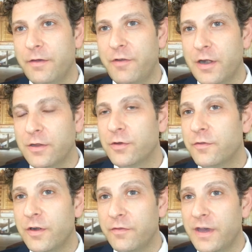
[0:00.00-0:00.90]
very good
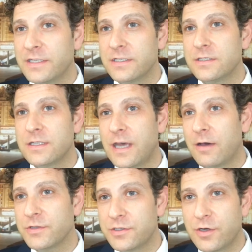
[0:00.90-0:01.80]
for investors,
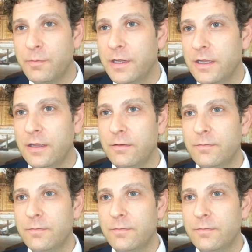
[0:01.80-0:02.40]
outstripping